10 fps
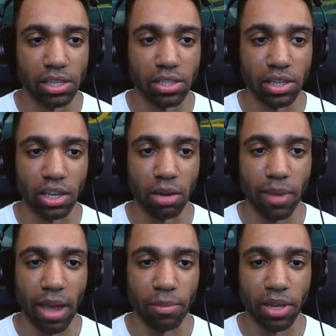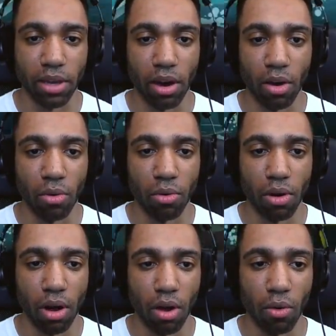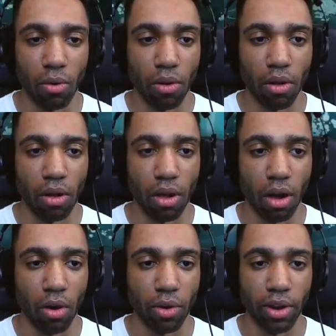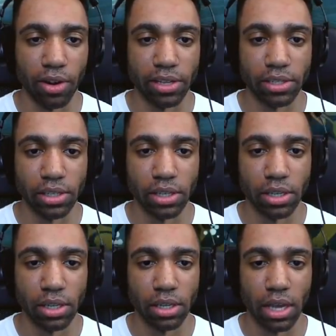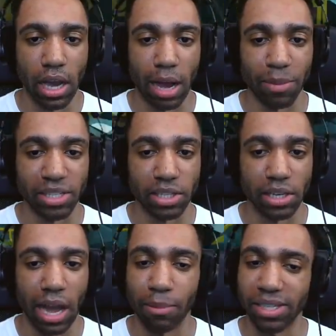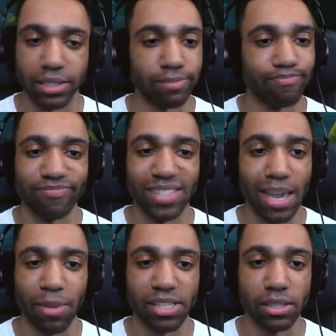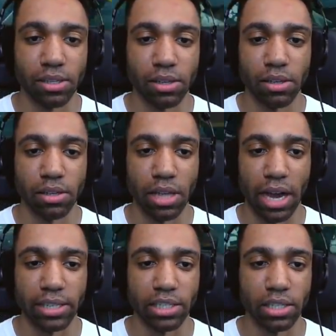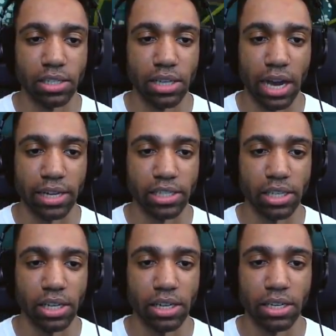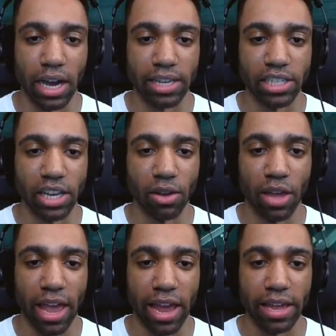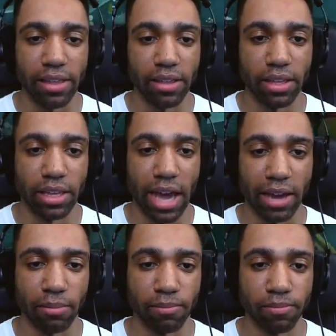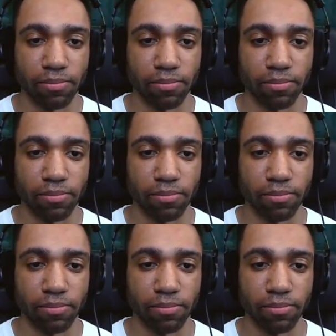he's gonna come at me. Oh, oh, oh, here it is. I missed it, I missed it. Damn it. Dodge, dodge, dodge. Hey, got him.